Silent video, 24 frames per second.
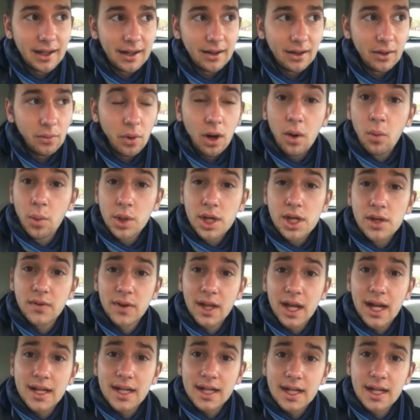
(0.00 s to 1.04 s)
What a
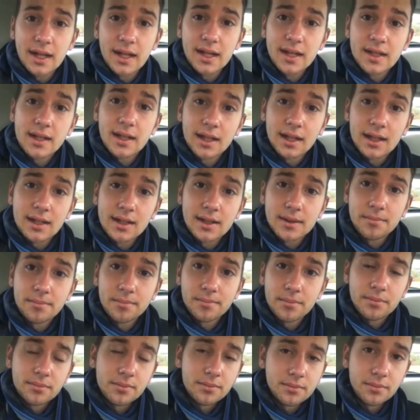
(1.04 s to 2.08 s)
wonderful idea this thing is.
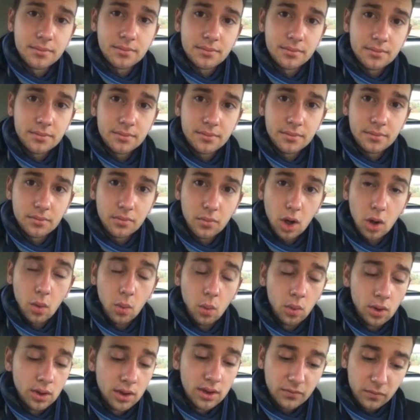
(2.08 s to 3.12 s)
What a
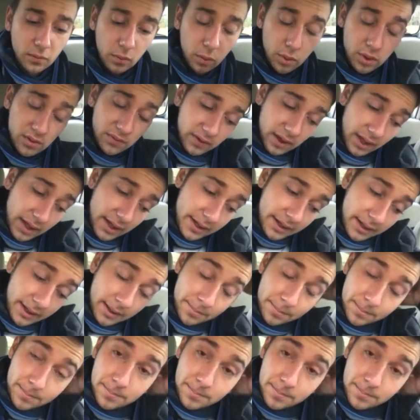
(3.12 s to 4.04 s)
wonderful, wonderful idea.